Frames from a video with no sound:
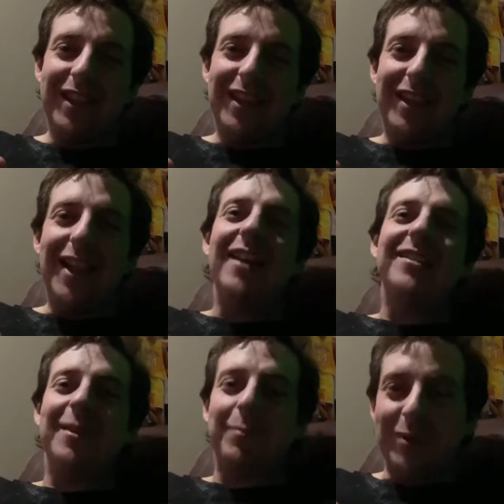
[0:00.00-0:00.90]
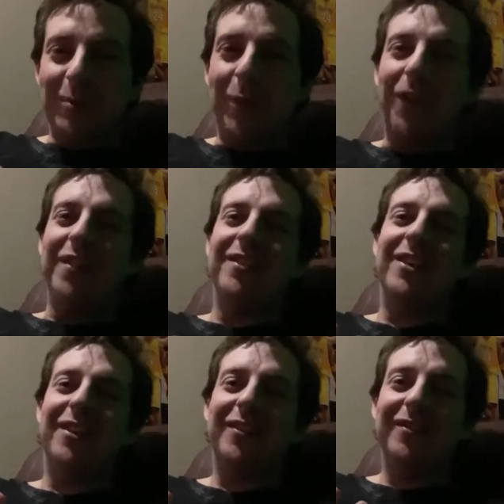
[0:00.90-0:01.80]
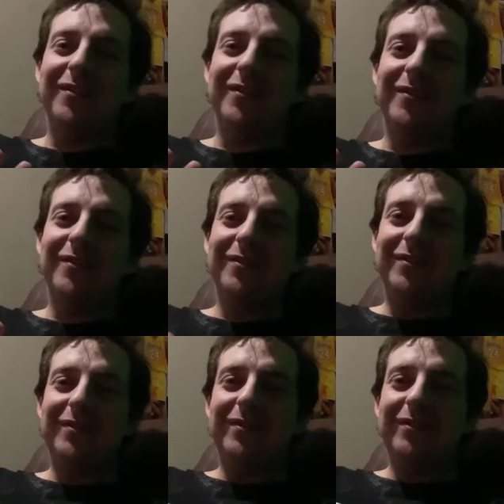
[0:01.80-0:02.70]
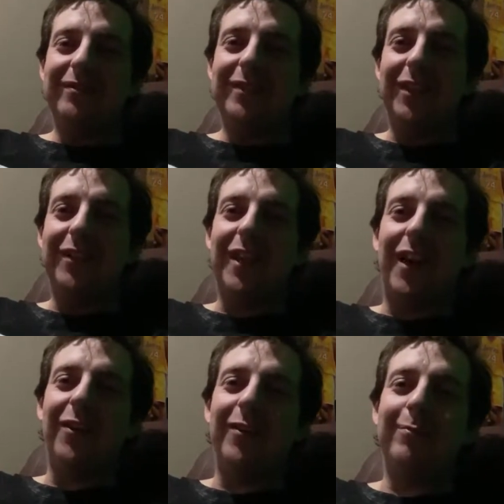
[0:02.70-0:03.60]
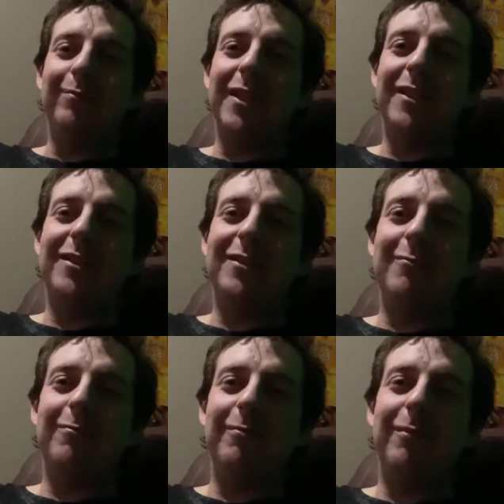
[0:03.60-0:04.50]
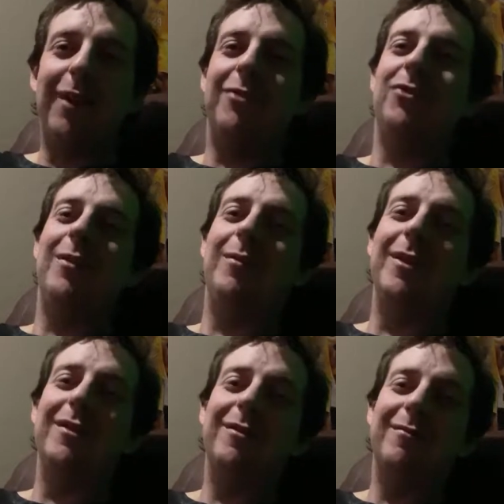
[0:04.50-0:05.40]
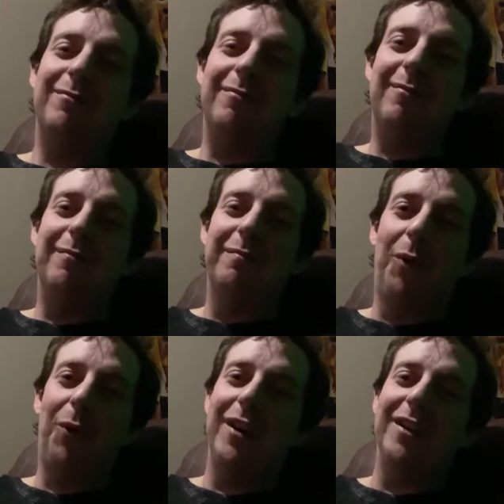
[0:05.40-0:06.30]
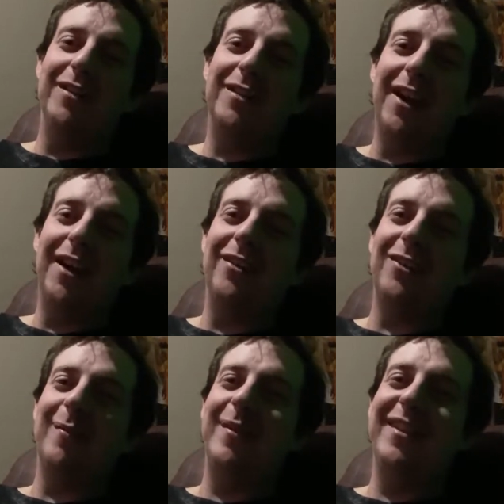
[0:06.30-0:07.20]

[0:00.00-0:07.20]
Yeah, sleep is important. Either that or this live stream is boring and tiresome.